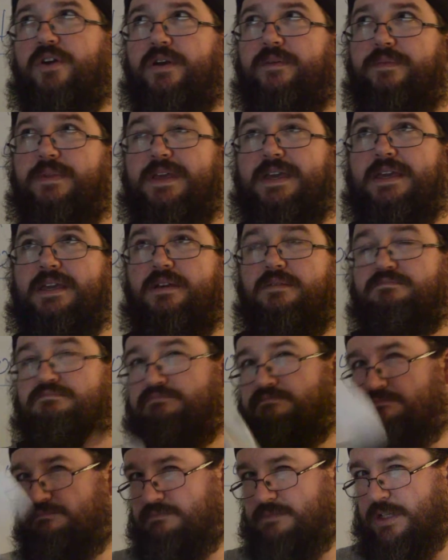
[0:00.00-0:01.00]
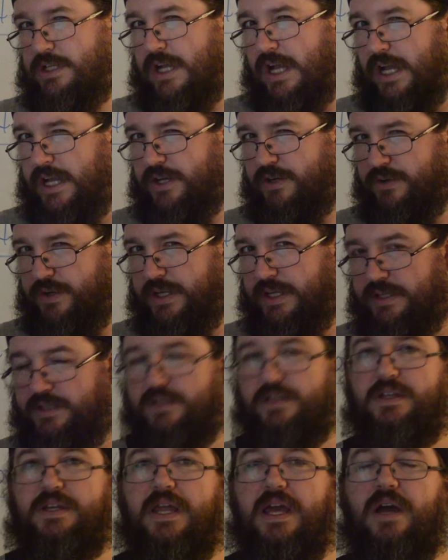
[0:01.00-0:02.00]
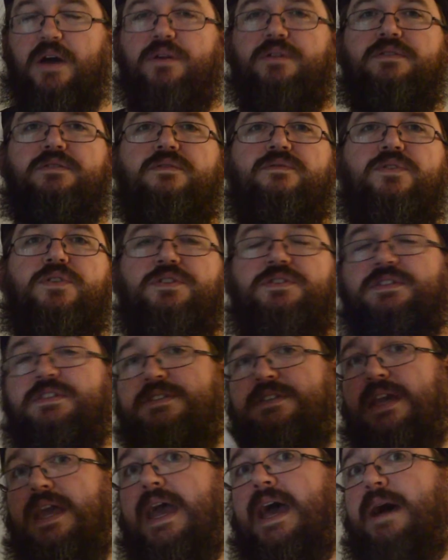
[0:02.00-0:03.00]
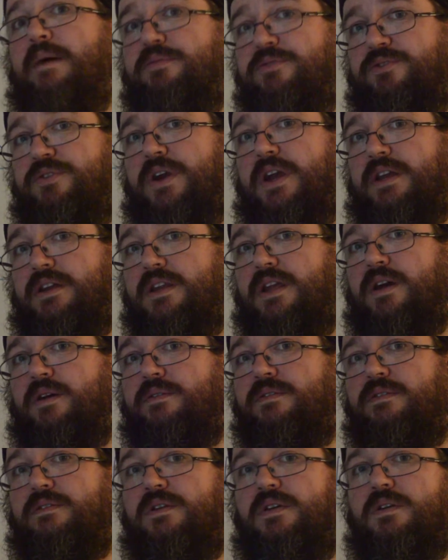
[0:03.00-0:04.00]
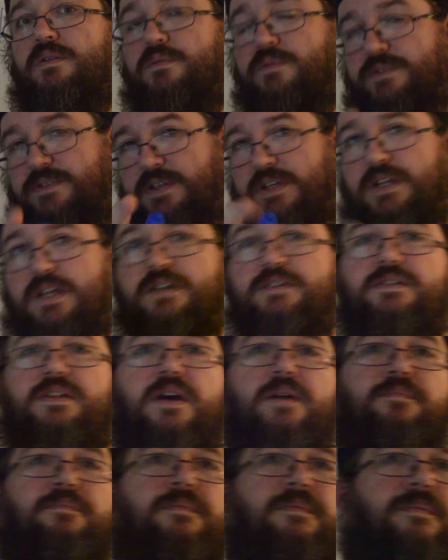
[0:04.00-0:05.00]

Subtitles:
the concrete nouns versus the abstract nouns. We'll see you next time.